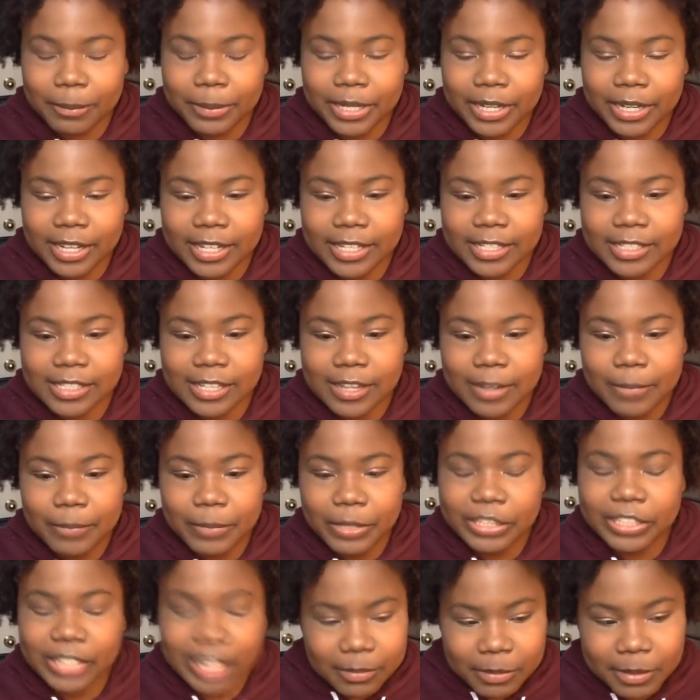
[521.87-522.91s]
because
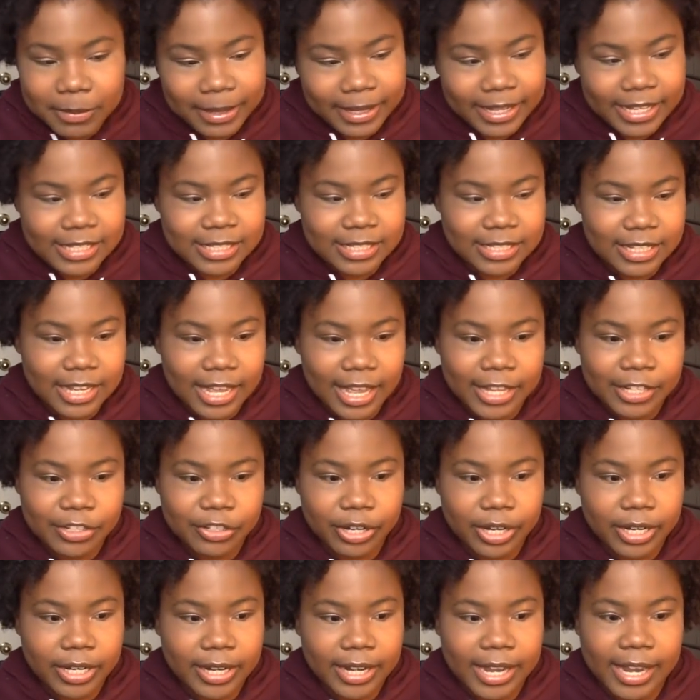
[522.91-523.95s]
they're telling me my kid's
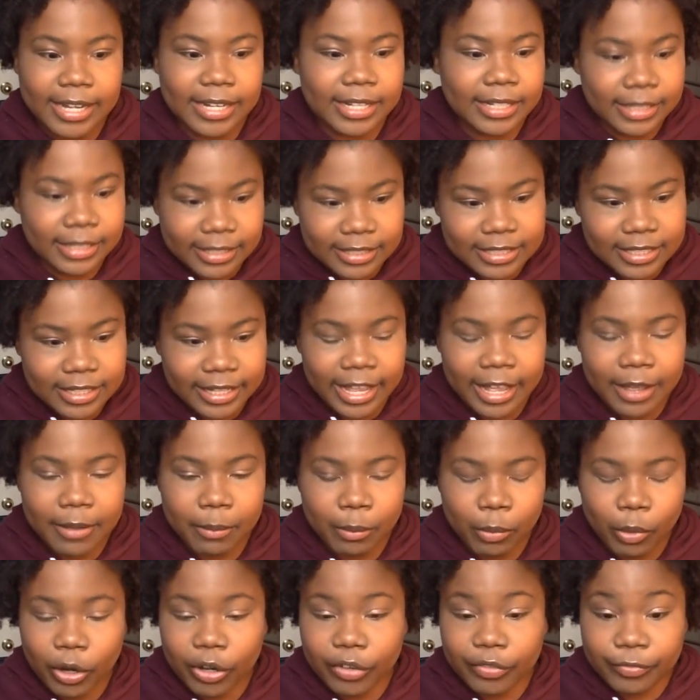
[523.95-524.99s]
dehydrated and he needs to get
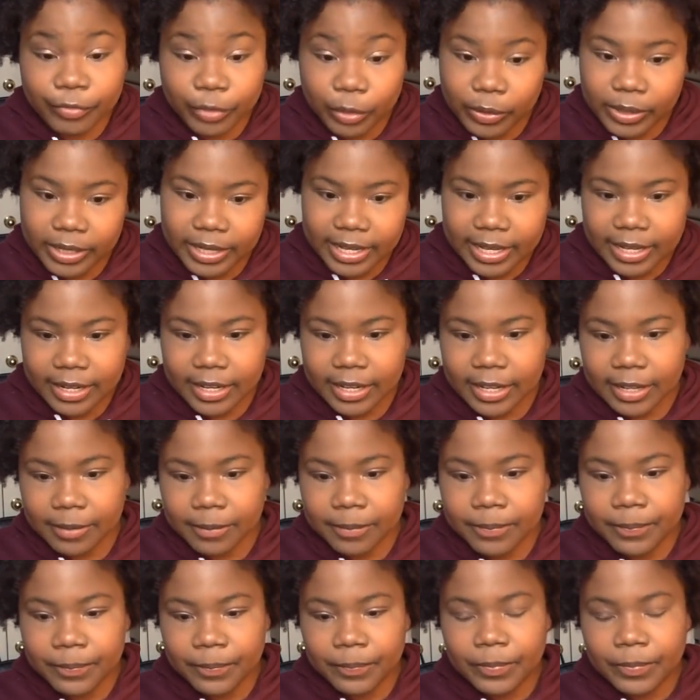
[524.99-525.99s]
more fluid in him.